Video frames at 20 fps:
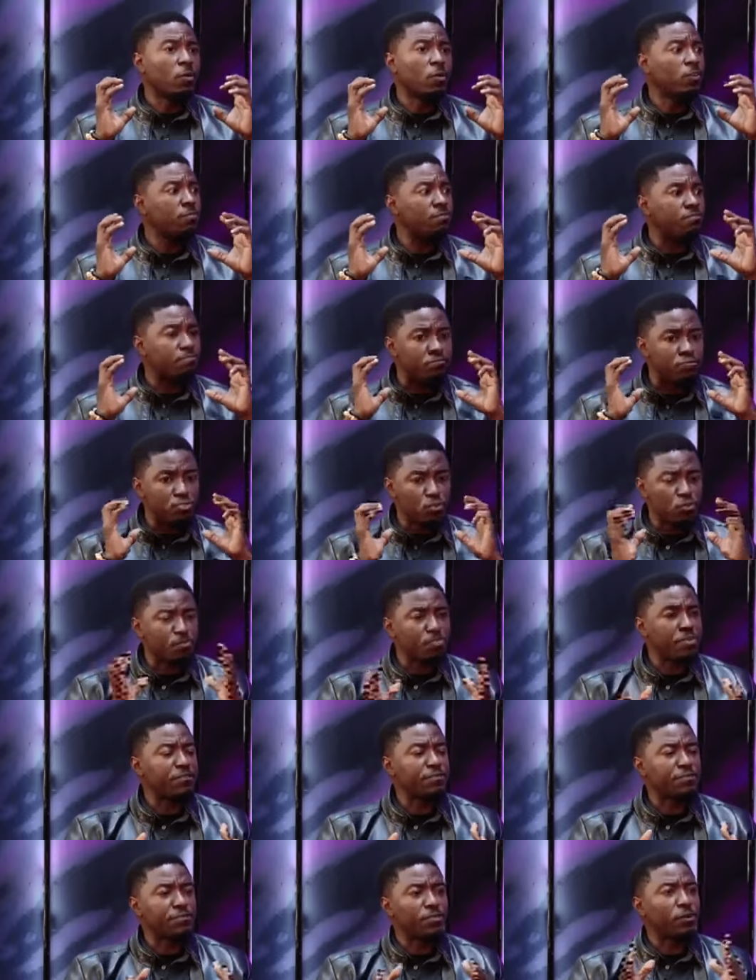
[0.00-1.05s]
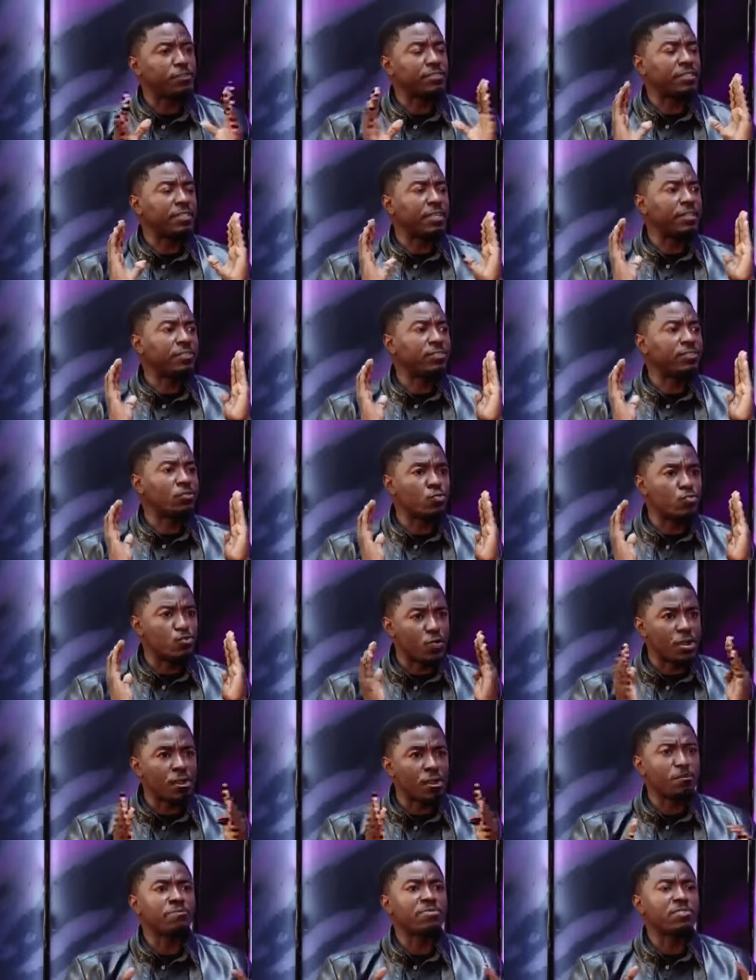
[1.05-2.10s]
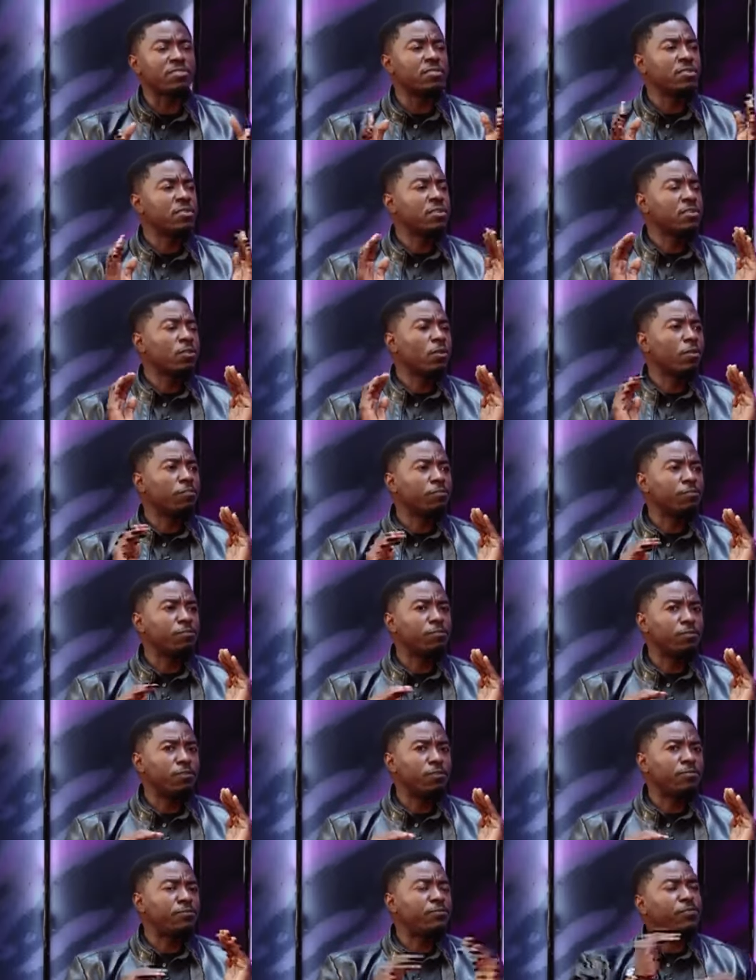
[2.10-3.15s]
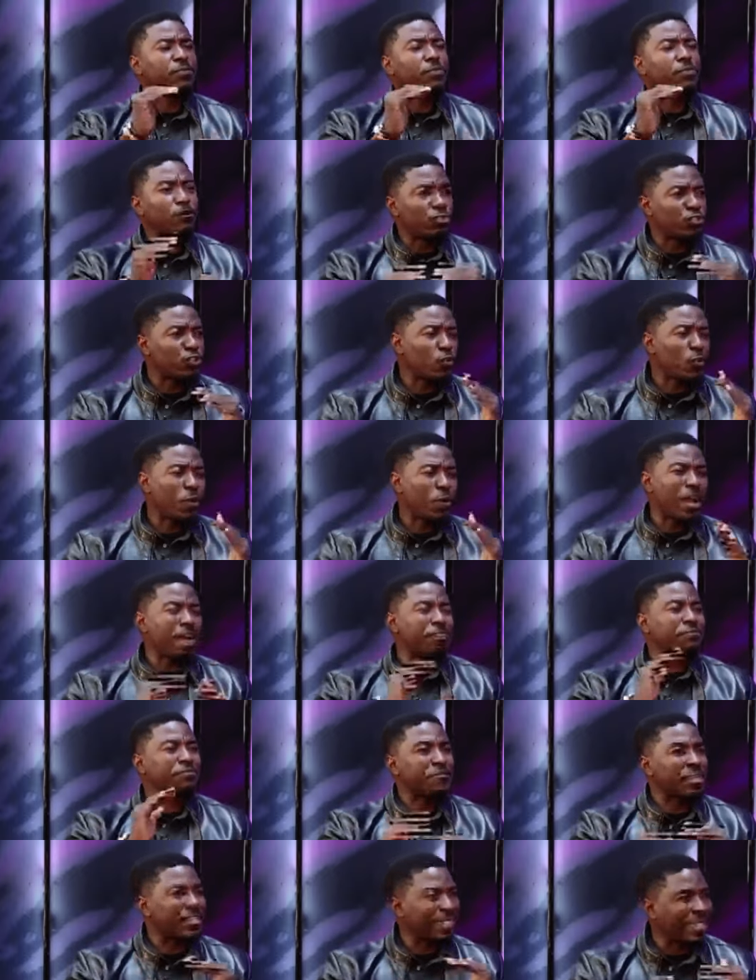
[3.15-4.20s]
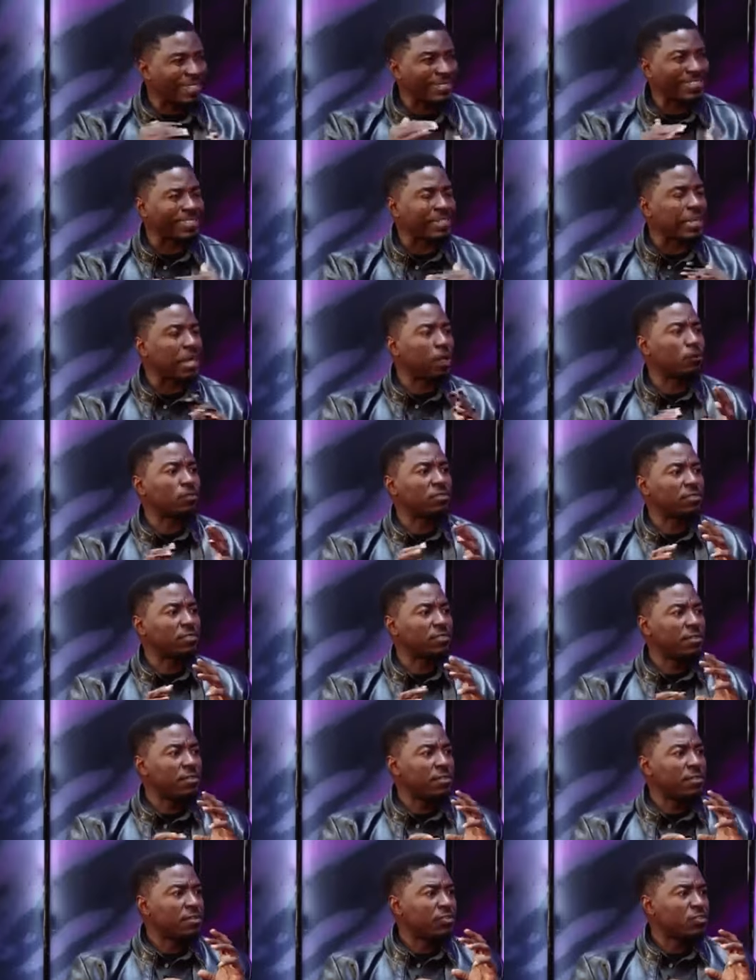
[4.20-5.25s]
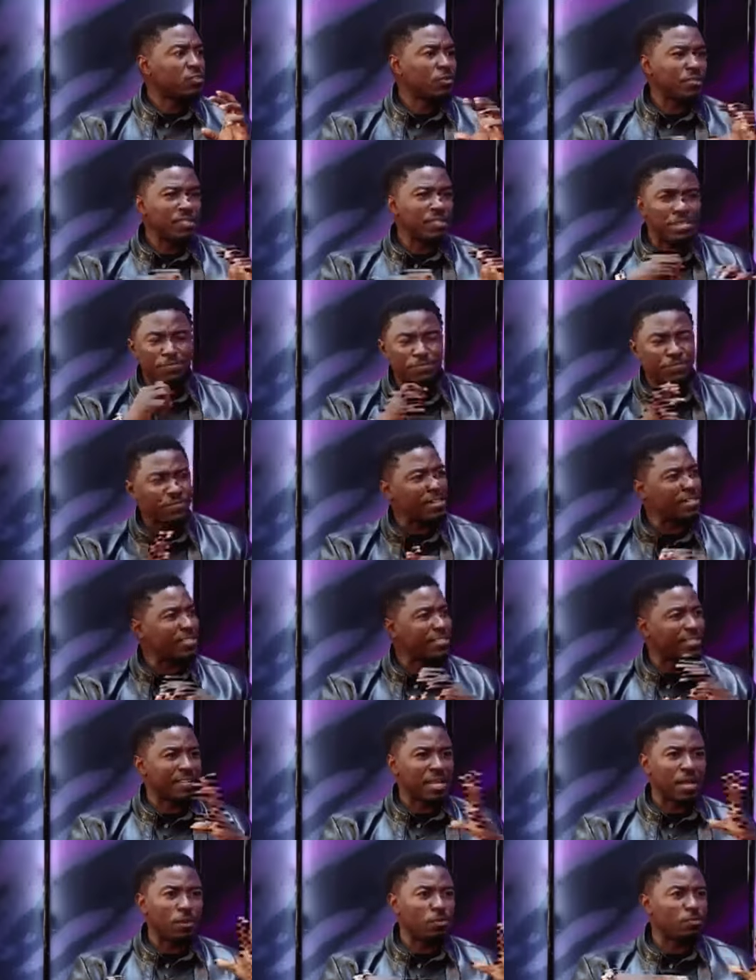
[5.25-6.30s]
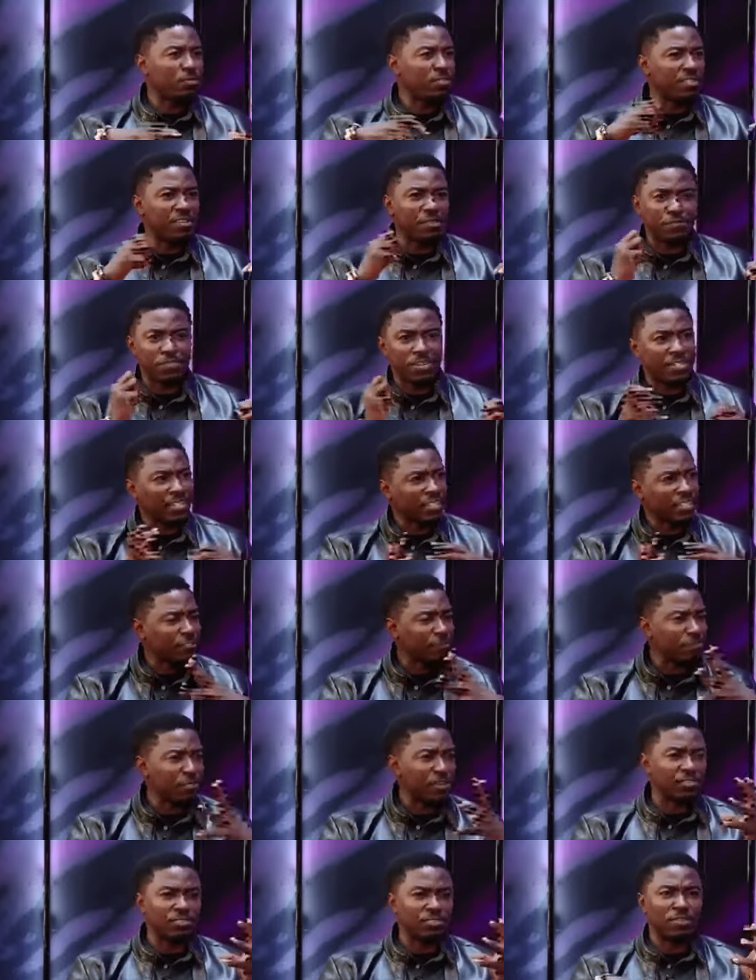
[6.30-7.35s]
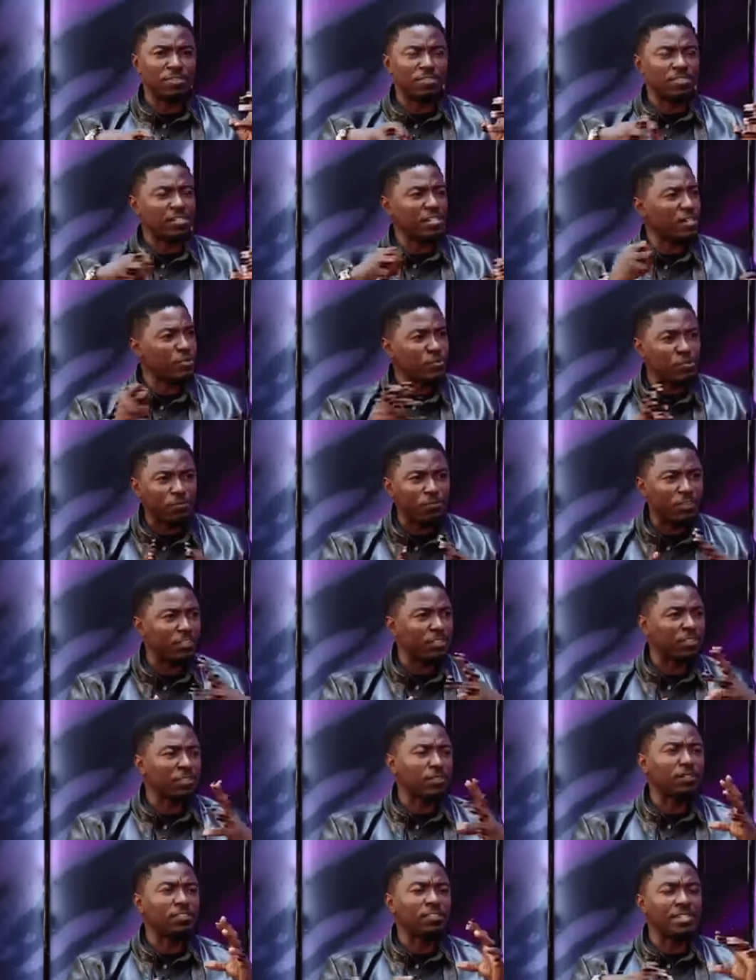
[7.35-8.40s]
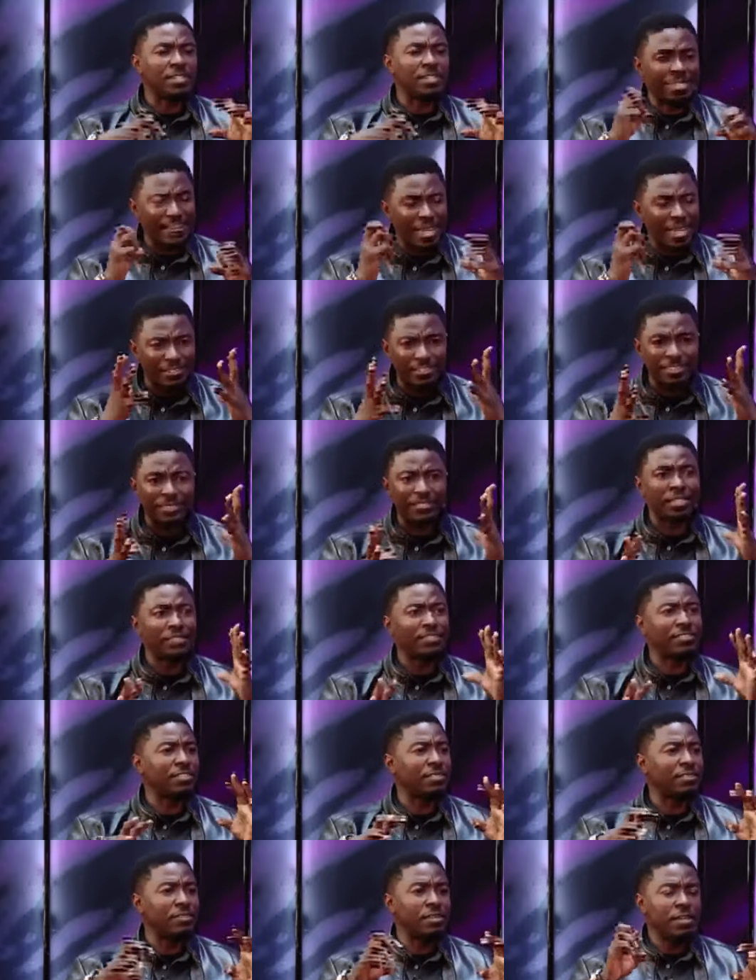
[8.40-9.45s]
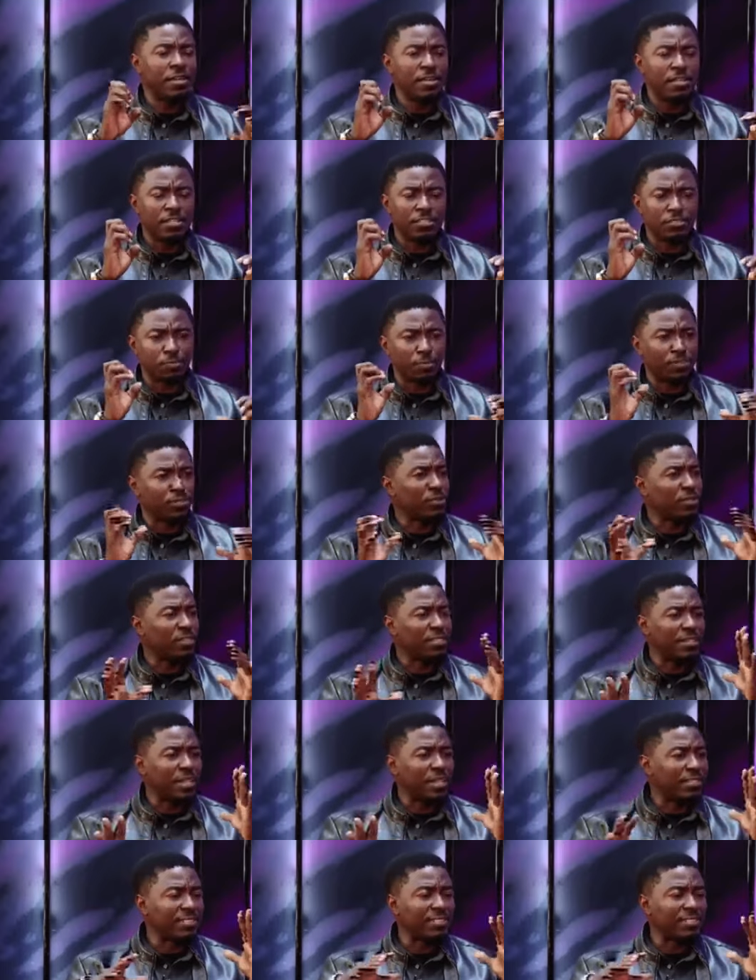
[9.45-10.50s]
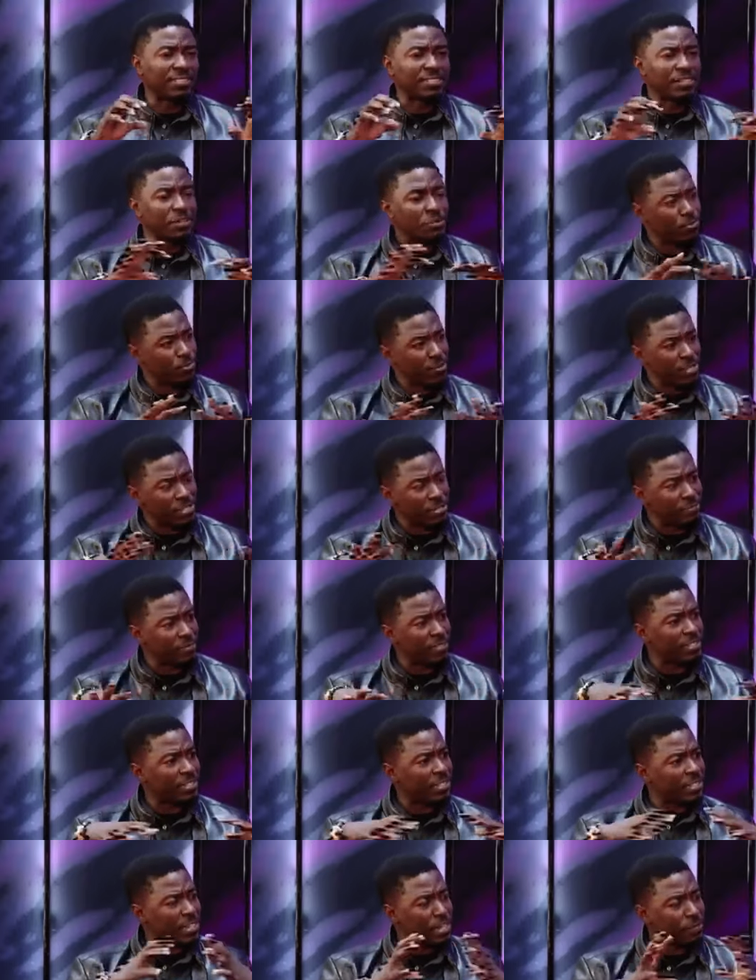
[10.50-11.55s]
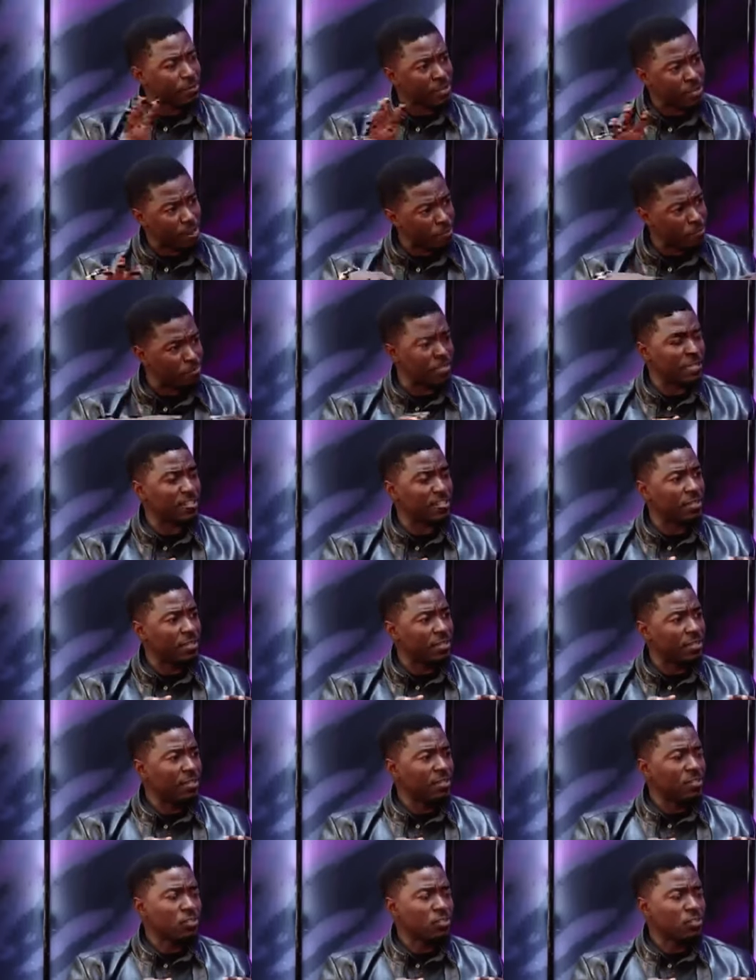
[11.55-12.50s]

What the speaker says: God broke me forth into realms of future African sounds. So different sounds, different expressions, innovations, intelligence, and spiritual intelligence and creativity came around me.